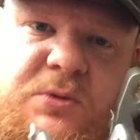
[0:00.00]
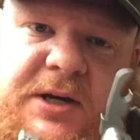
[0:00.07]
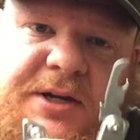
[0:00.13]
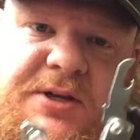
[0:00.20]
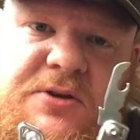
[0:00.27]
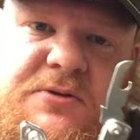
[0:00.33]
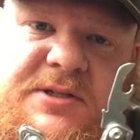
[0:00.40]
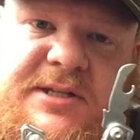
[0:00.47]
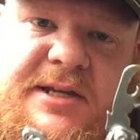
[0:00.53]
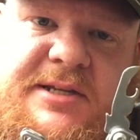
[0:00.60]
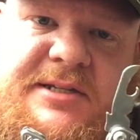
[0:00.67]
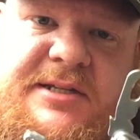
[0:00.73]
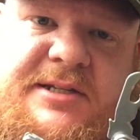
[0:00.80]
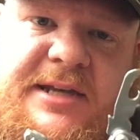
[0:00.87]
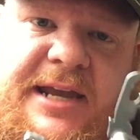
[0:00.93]
where I use
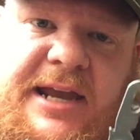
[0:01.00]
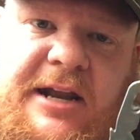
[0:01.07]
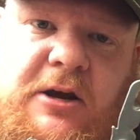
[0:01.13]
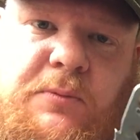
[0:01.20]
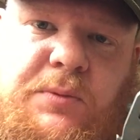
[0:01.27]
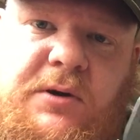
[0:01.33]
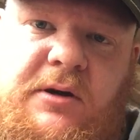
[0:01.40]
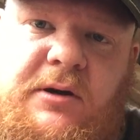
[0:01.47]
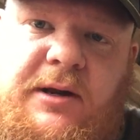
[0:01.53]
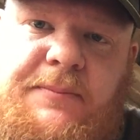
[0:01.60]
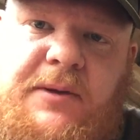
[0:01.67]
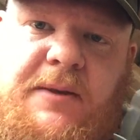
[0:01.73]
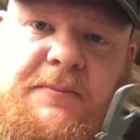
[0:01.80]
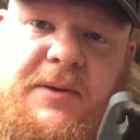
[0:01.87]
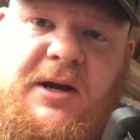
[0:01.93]
this as a can opener, and
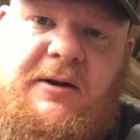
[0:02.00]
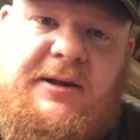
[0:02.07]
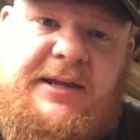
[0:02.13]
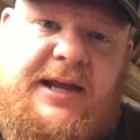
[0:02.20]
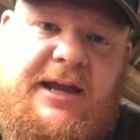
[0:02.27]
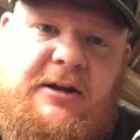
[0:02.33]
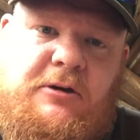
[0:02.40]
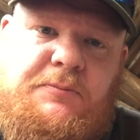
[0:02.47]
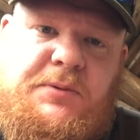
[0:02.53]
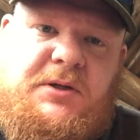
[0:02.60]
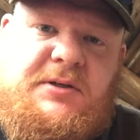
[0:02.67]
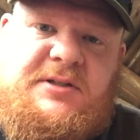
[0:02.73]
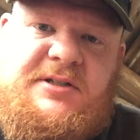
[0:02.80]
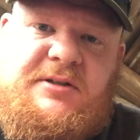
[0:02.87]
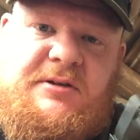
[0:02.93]
I'm comparing can
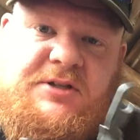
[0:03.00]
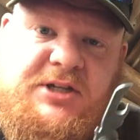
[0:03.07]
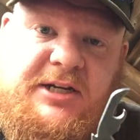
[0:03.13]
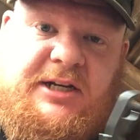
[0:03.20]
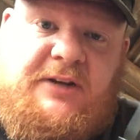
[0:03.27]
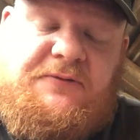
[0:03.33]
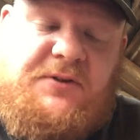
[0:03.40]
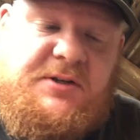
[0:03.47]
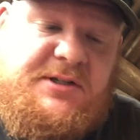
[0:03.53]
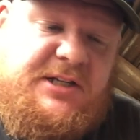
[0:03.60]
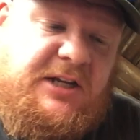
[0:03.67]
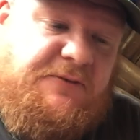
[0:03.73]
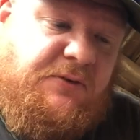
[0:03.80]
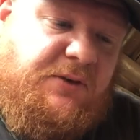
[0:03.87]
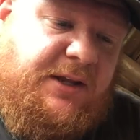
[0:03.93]
openers, so you can check it out for
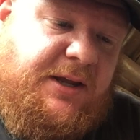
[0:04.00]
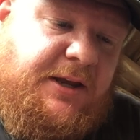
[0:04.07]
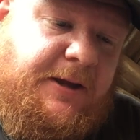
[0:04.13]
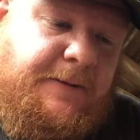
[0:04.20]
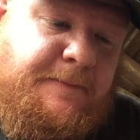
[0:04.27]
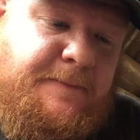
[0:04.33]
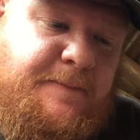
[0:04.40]
yourself if you like.